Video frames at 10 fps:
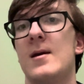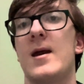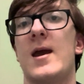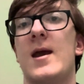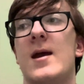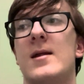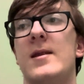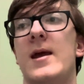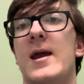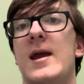and
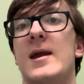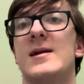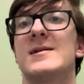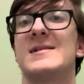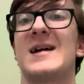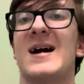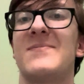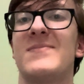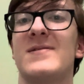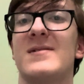a
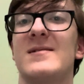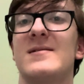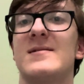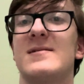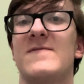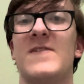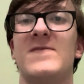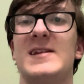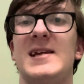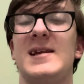top
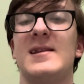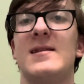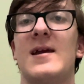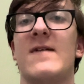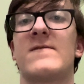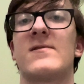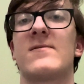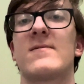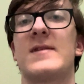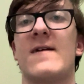15
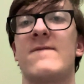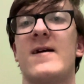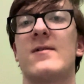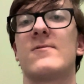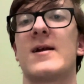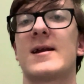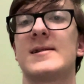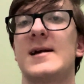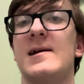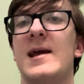after that final wreck at
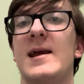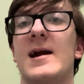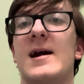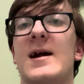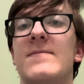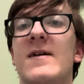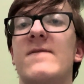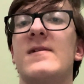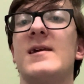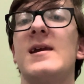Talladega. I'm
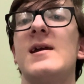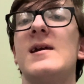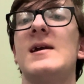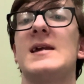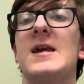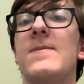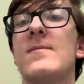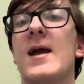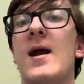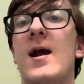definitely keeping
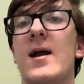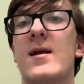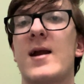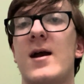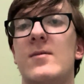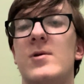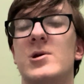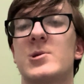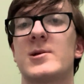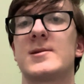my eye on Kyle
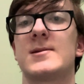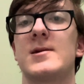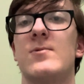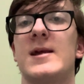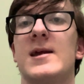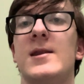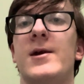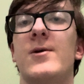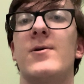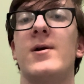Busch just to see what he can
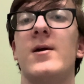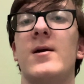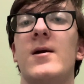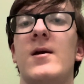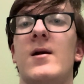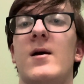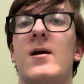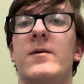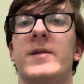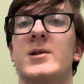do.
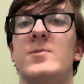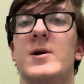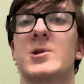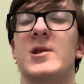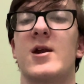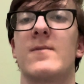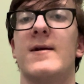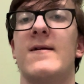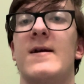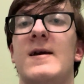Not too much there,
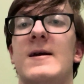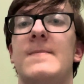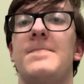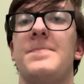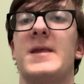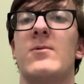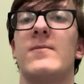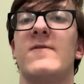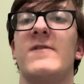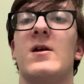but then we're
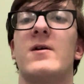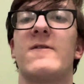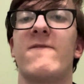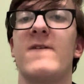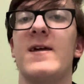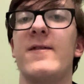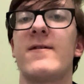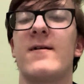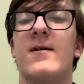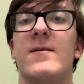moving on to
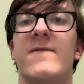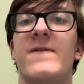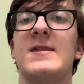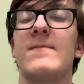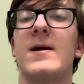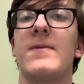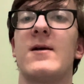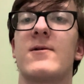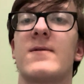5th. 5th in my power